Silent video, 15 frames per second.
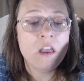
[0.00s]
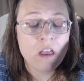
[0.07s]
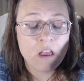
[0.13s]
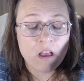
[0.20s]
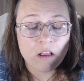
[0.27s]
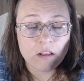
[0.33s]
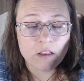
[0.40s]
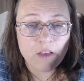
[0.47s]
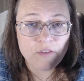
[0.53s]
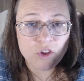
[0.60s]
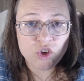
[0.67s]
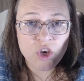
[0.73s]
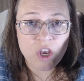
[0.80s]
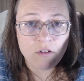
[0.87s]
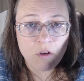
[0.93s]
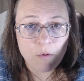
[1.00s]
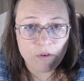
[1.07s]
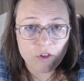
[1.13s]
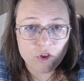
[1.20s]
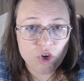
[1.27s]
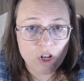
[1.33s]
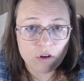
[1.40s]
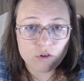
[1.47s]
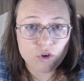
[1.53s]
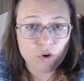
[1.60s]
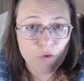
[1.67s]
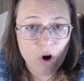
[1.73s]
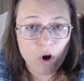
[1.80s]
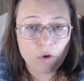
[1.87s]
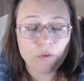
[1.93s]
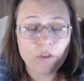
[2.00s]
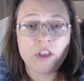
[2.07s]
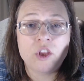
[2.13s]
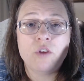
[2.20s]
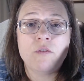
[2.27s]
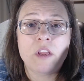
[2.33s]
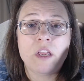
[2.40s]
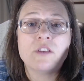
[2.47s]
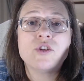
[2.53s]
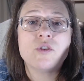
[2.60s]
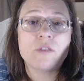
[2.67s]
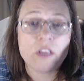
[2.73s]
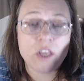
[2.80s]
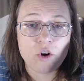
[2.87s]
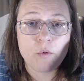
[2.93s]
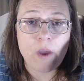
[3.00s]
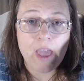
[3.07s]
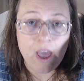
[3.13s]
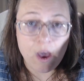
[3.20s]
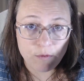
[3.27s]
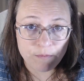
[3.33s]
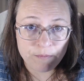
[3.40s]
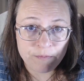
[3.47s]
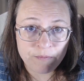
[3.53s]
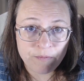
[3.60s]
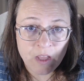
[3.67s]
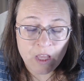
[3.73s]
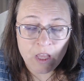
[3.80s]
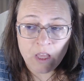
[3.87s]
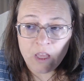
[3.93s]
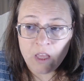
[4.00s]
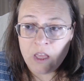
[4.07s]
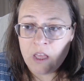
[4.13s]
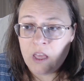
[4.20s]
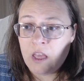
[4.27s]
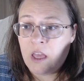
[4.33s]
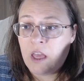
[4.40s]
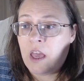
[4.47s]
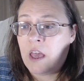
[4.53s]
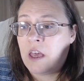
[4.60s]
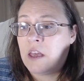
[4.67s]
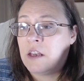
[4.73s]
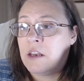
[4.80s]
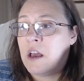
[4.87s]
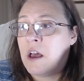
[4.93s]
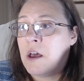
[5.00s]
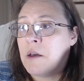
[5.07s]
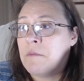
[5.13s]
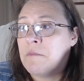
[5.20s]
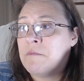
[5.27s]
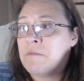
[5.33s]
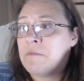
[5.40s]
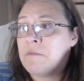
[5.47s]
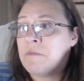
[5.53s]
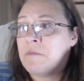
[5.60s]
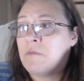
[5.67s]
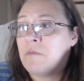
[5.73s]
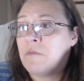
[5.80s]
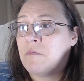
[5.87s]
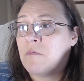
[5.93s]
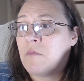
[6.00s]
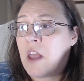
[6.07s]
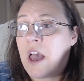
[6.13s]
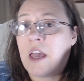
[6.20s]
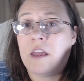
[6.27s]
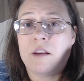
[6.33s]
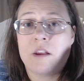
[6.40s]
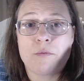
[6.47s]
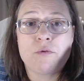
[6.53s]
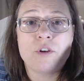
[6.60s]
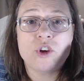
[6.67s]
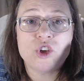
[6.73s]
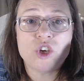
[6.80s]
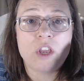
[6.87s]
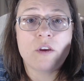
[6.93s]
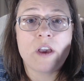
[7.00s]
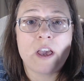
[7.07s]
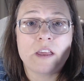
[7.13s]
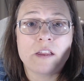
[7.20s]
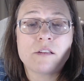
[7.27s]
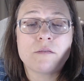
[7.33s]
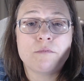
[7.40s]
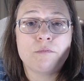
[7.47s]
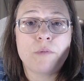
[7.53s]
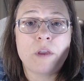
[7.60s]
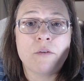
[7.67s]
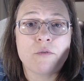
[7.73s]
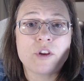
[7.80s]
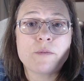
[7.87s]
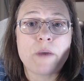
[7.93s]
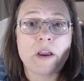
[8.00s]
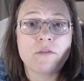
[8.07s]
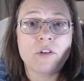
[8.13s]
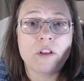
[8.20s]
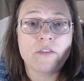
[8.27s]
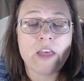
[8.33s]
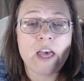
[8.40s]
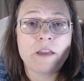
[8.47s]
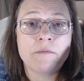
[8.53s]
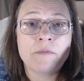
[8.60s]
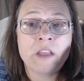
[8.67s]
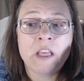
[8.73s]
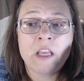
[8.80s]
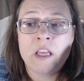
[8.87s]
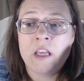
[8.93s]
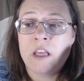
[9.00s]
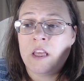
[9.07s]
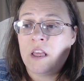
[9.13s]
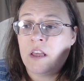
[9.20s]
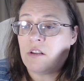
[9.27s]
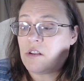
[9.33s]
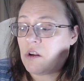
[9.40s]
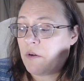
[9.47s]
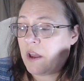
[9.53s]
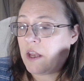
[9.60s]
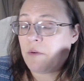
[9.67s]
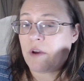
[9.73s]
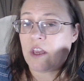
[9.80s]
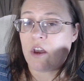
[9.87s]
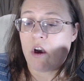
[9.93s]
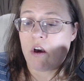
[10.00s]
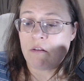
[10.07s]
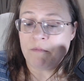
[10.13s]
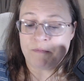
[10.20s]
love this channel and want this channel to grow, then you need to see your way out. And I appreciate you guys being respectful of that. So anyway, y'all,